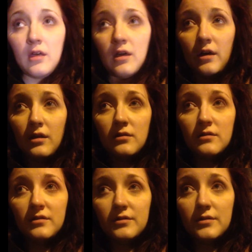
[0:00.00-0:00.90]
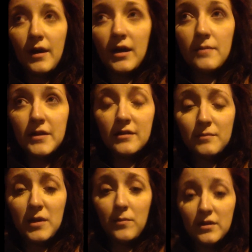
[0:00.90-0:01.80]
And so do I,
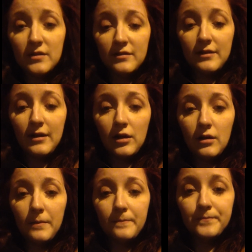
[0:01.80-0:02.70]
because my bus is here.